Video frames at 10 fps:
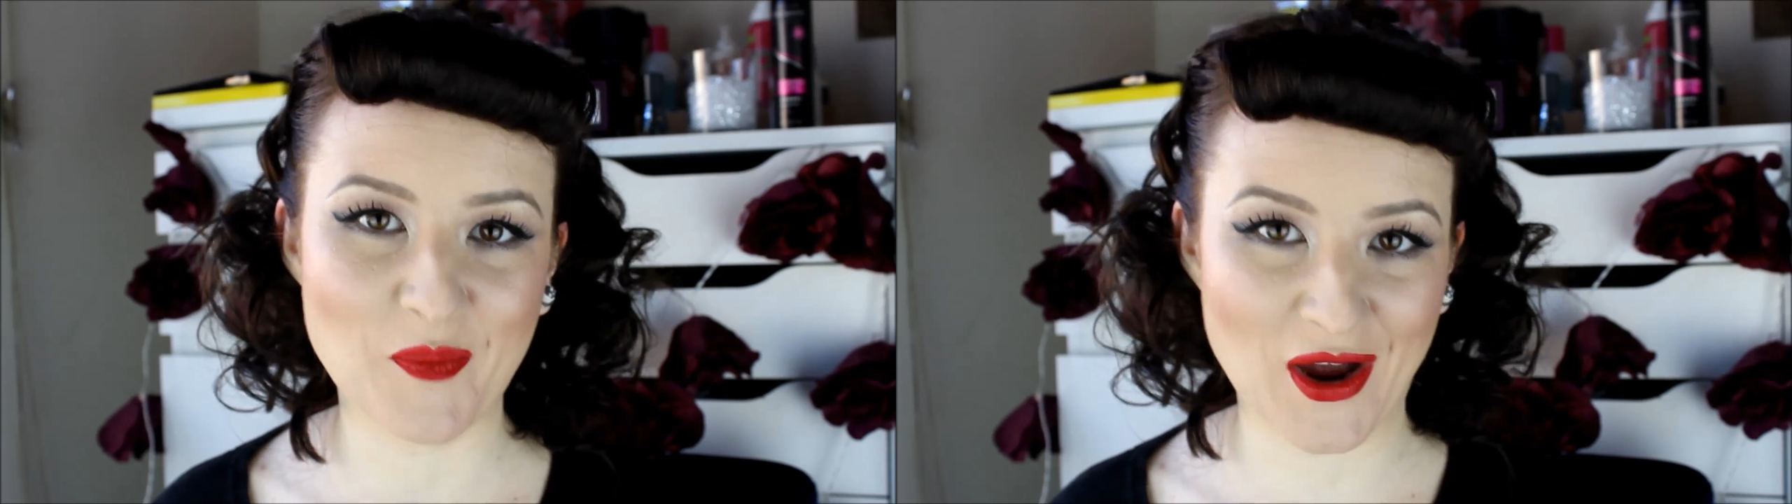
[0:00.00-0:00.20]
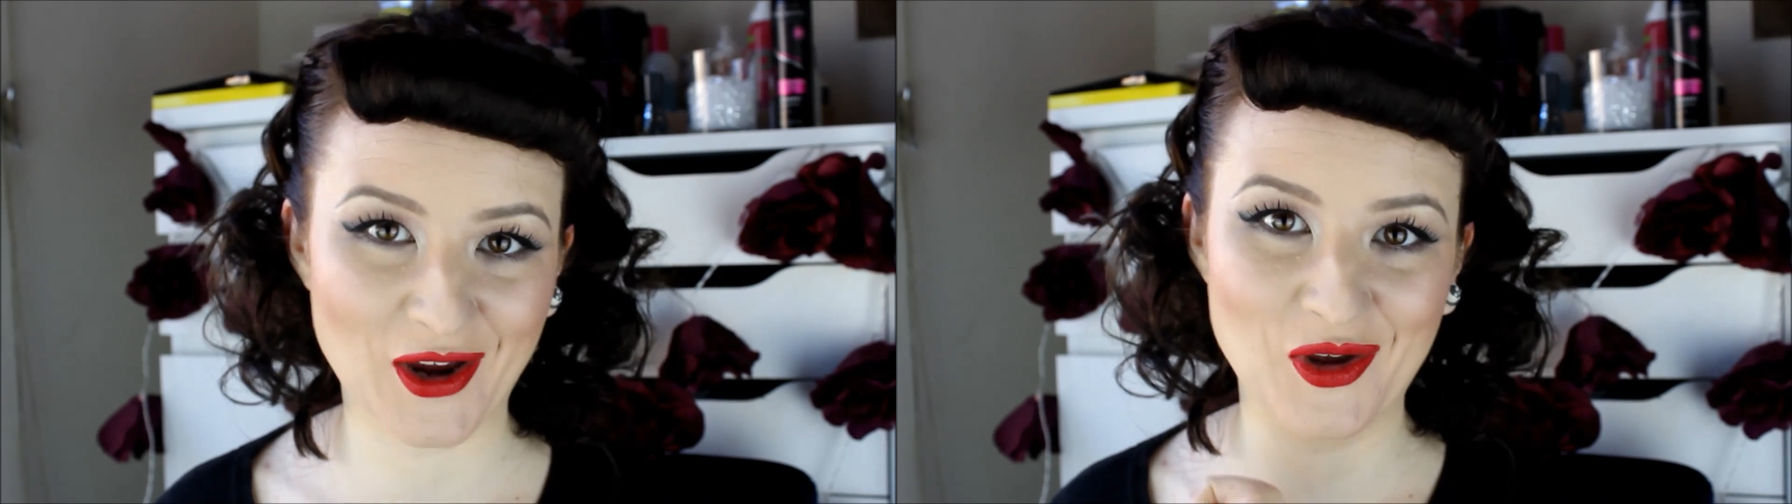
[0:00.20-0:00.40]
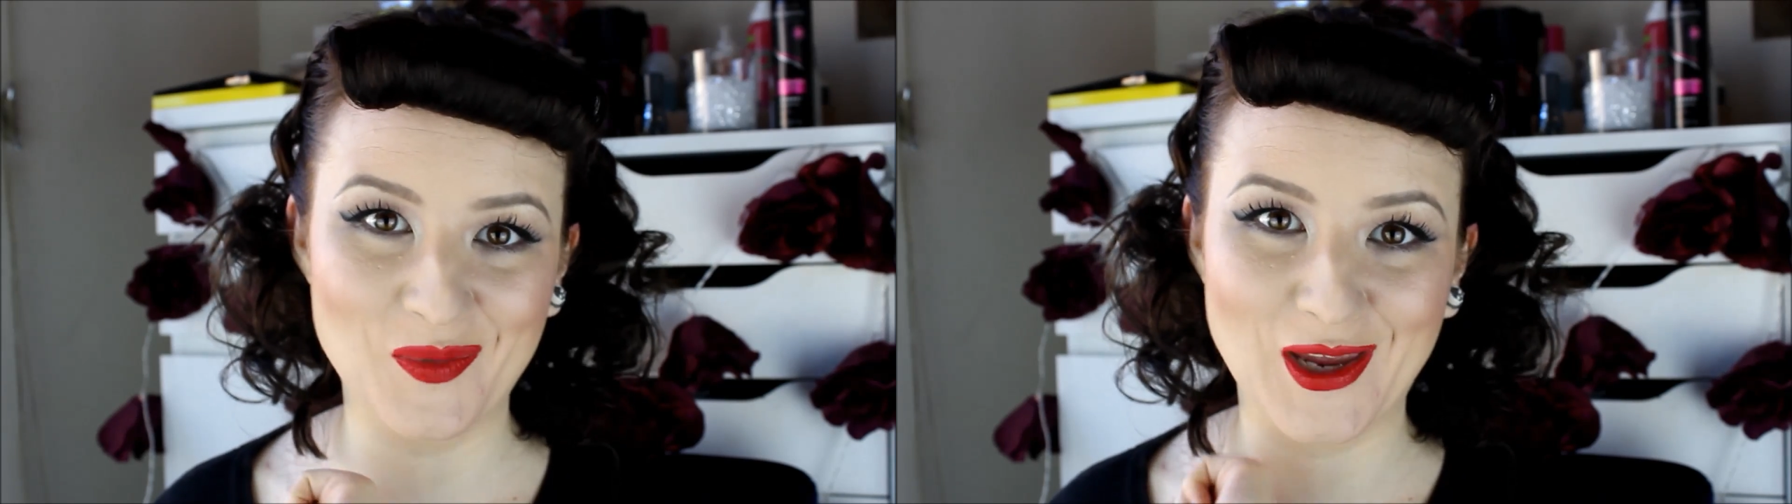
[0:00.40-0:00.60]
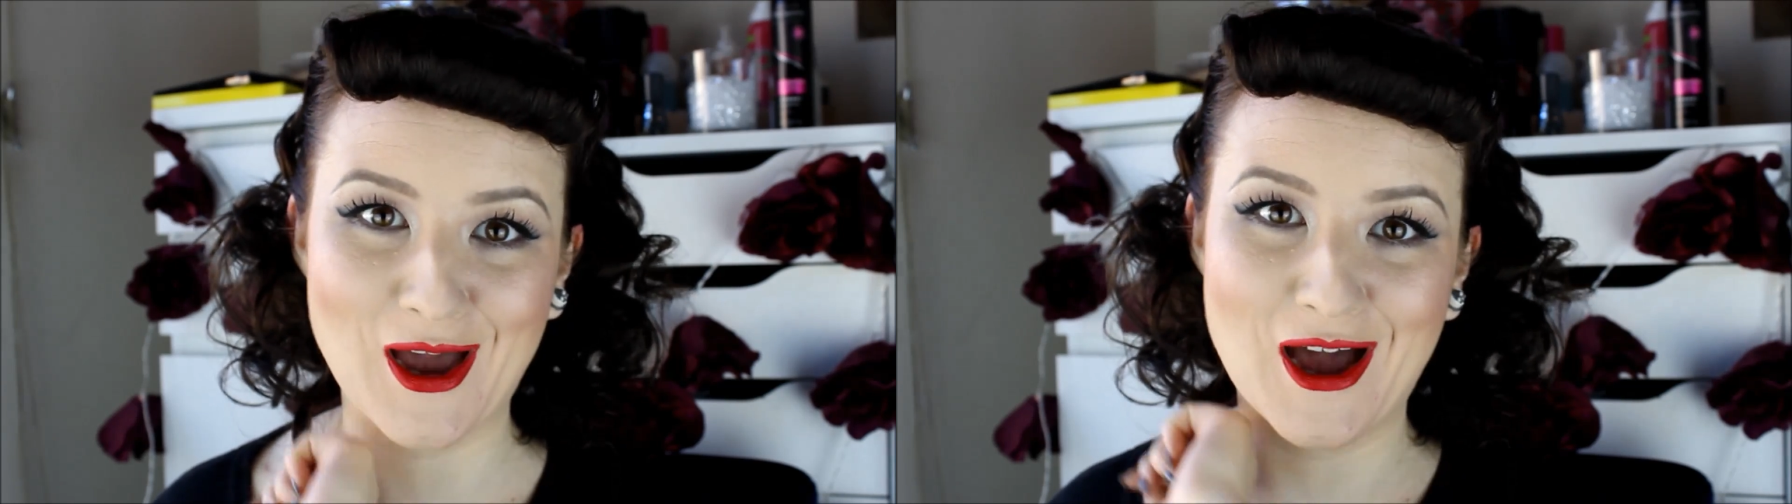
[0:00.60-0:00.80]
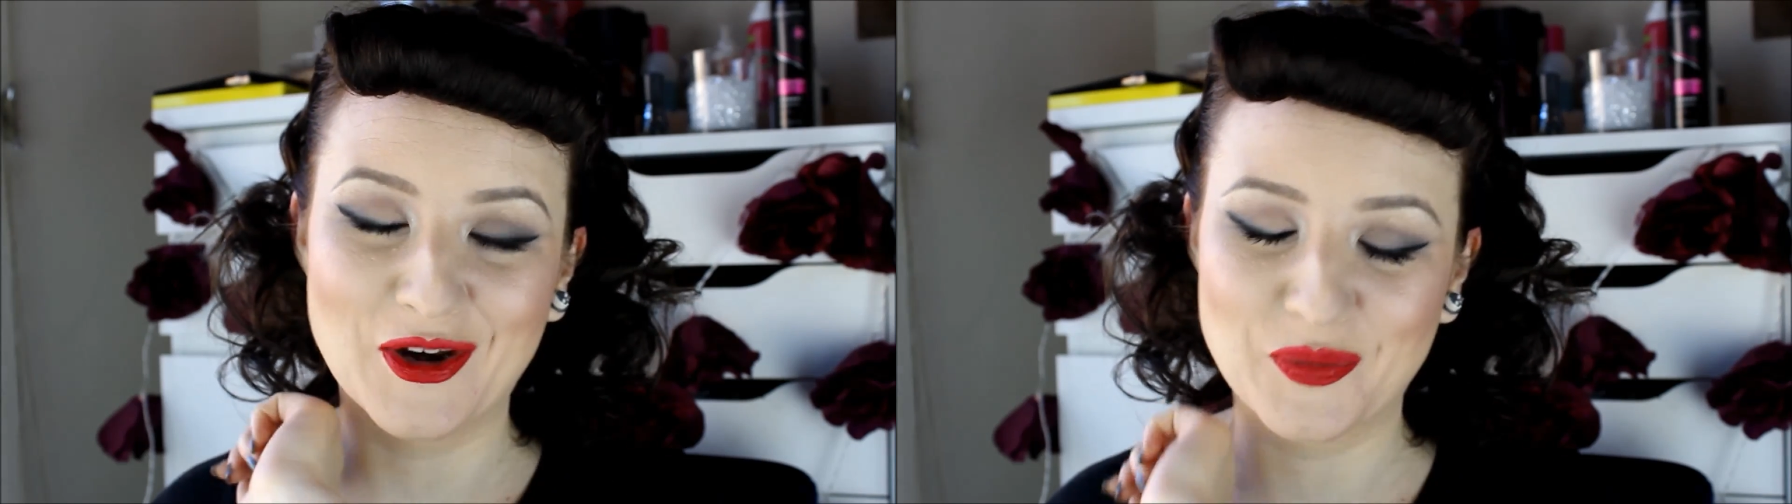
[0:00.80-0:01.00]
backcombing
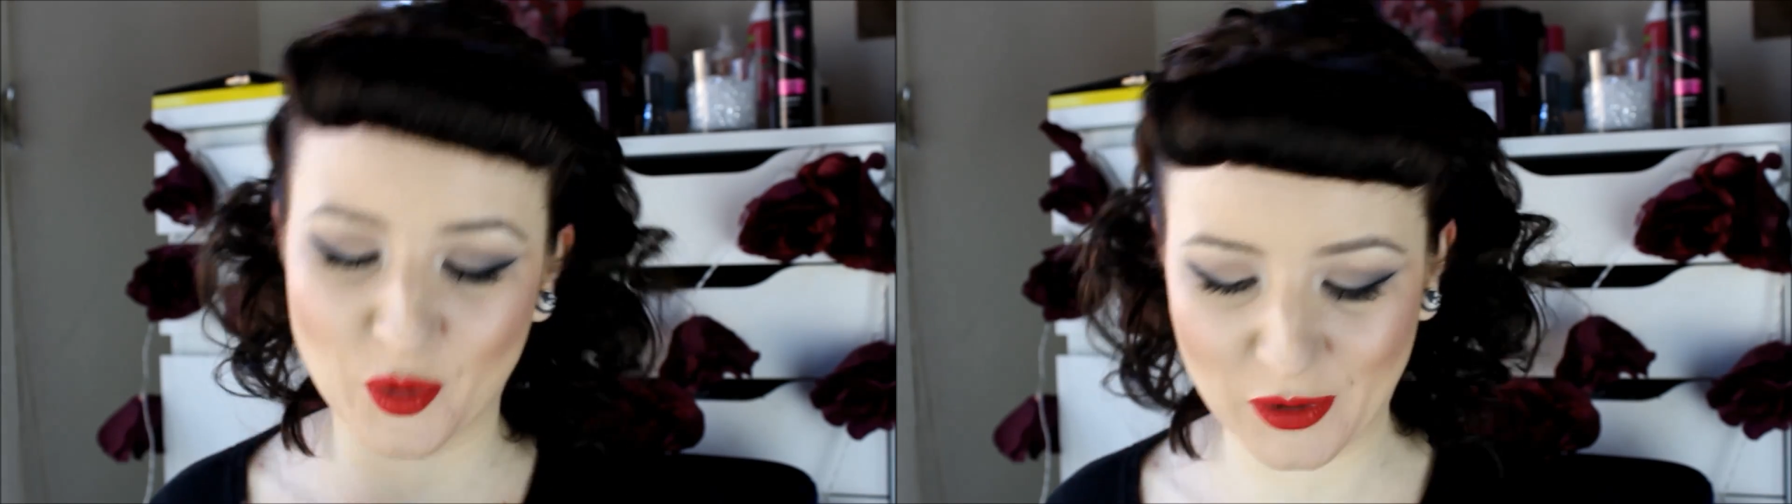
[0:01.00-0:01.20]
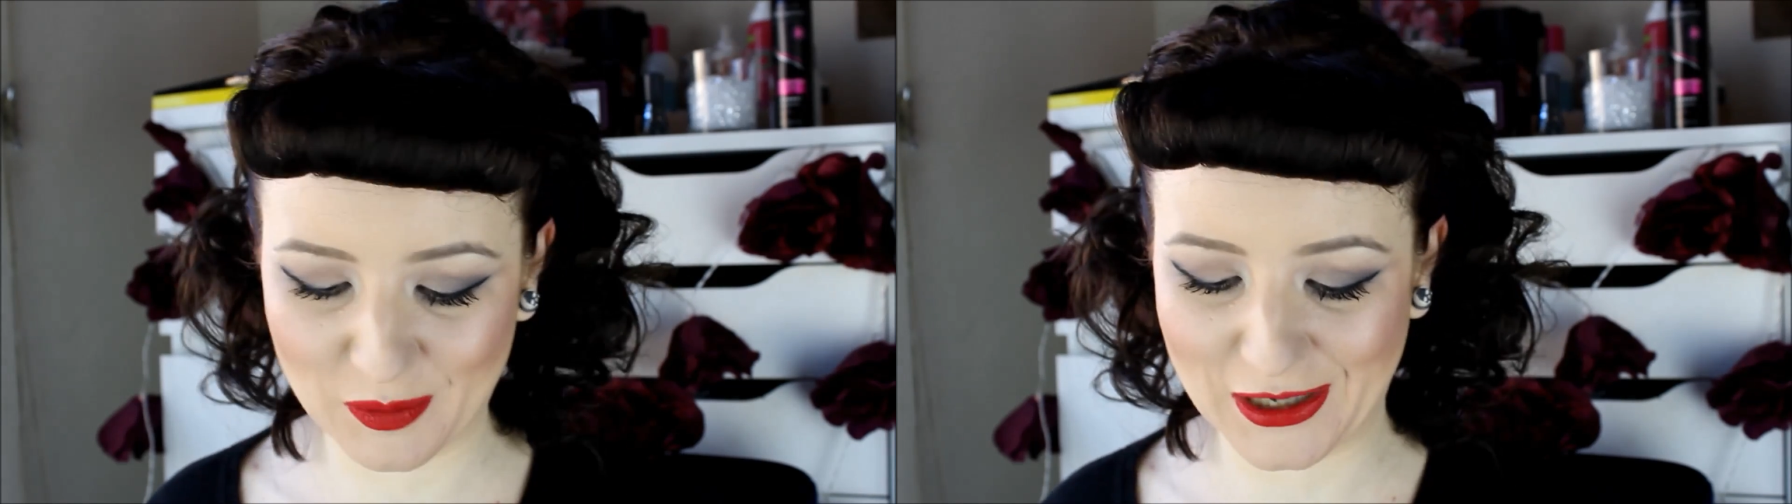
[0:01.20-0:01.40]
and bobby